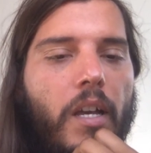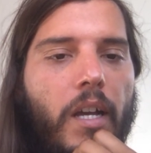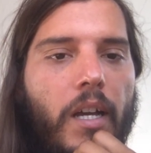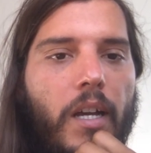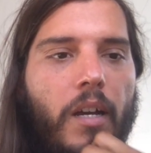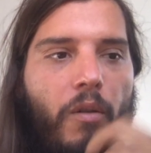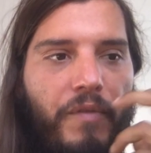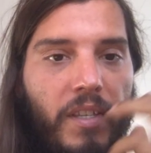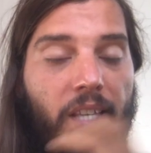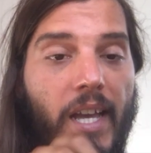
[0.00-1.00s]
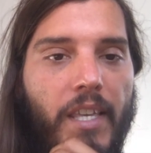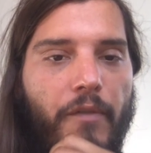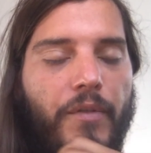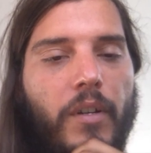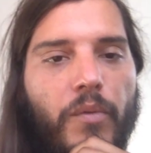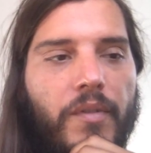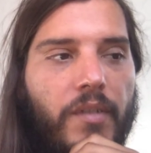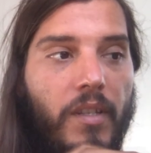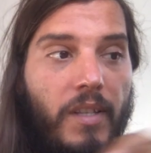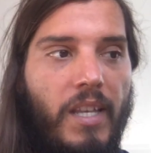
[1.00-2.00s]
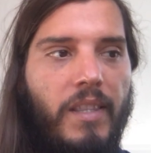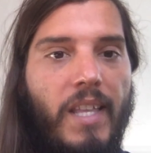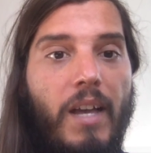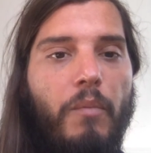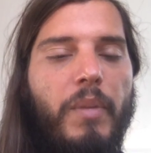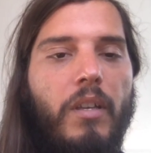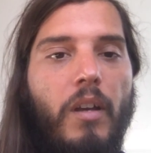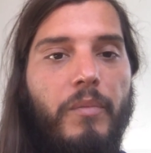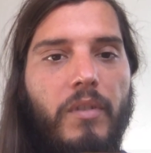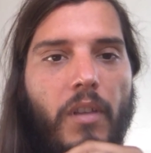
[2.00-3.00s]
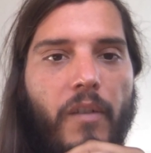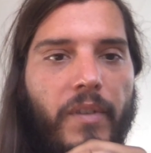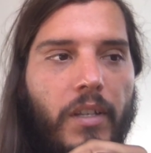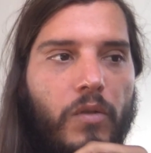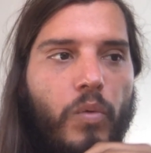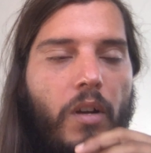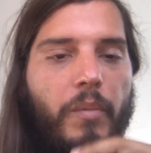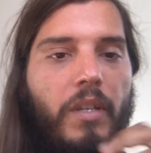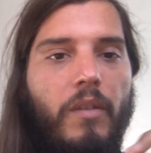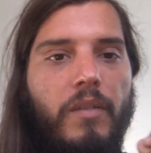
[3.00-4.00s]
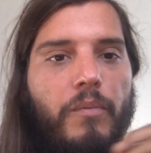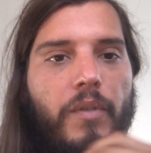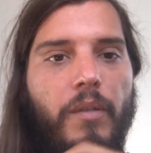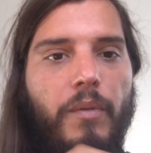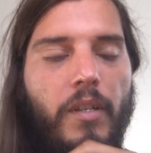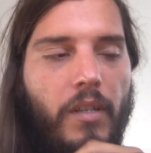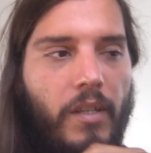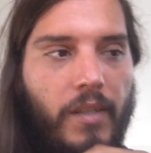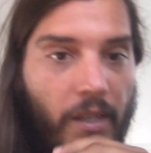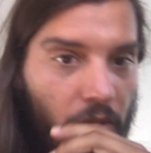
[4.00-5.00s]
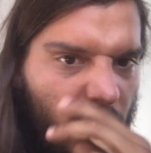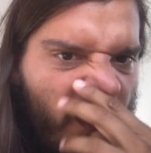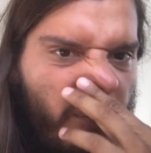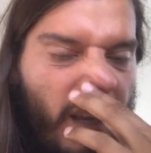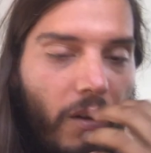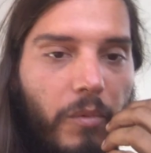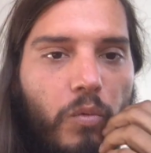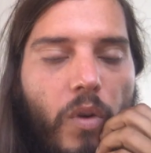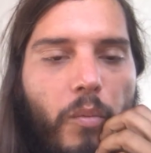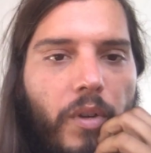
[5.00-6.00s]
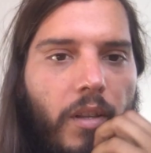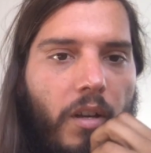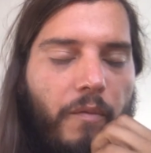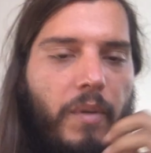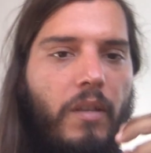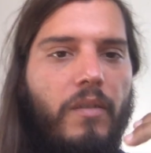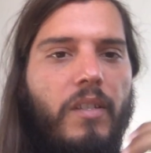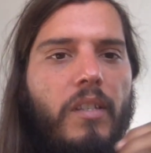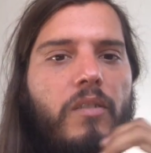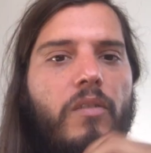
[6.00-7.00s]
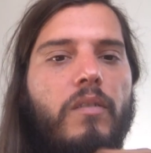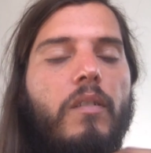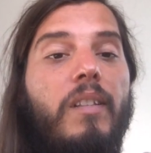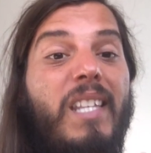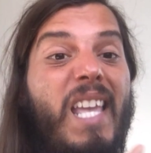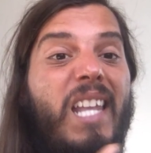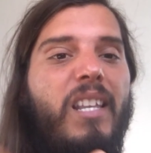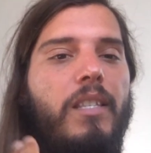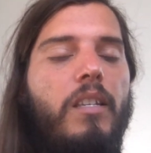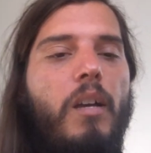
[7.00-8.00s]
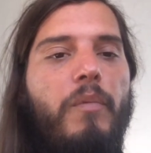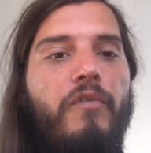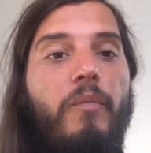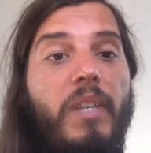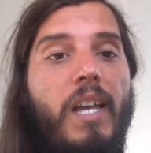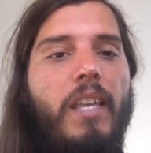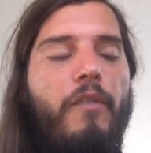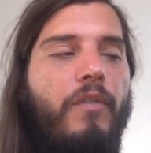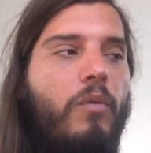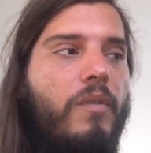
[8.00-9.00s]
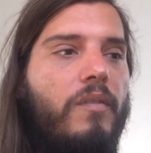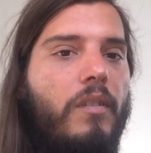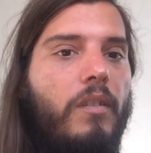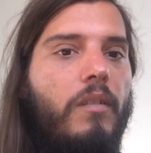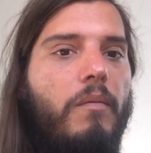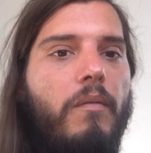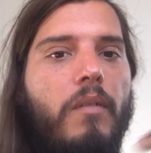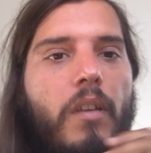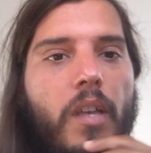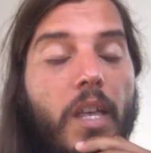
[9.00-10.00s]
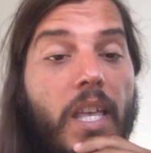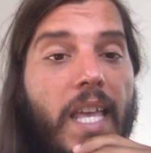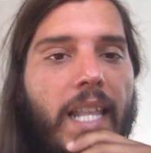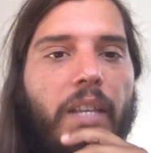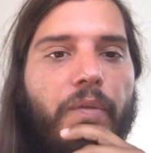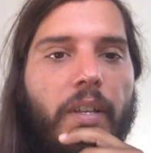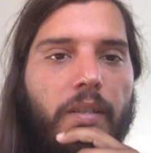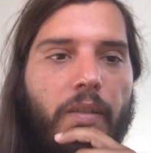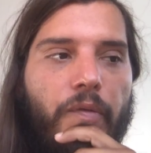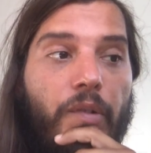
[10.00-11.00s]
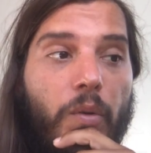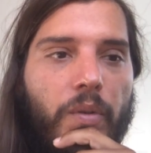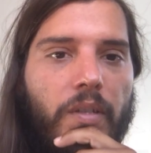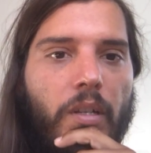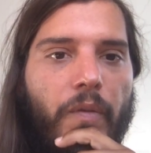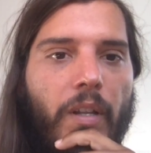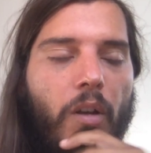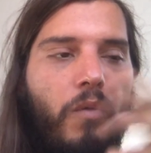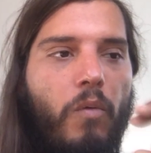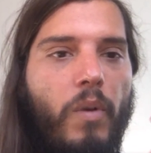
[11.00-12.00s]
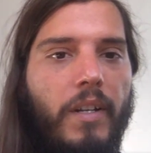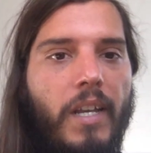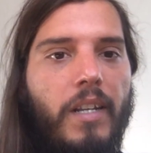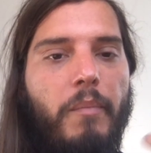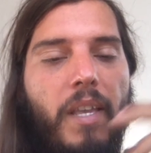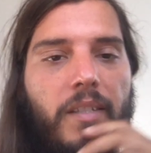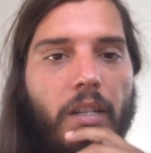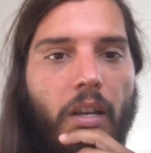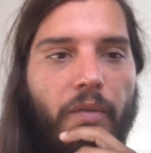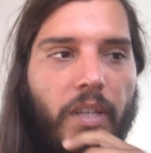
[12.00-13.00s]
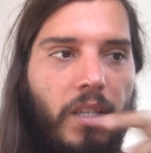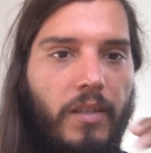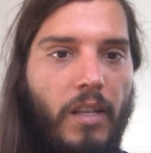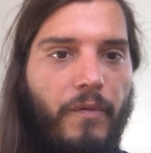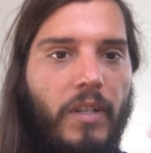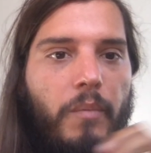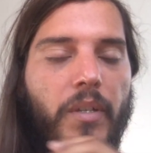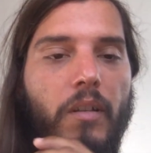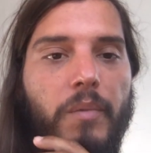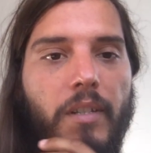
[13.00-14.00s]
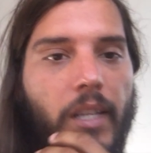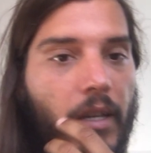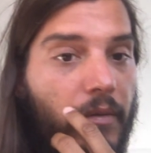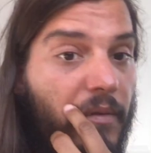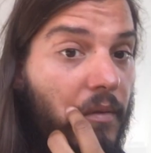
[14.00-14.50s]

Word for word: uh, of this higher frequency, then that becomes loving as well because it, it, it, essentially becomes one with love because he just the energy coming from the higher frequency elevates the frequency of the lower one and it makes it loving itself and it becomes alive.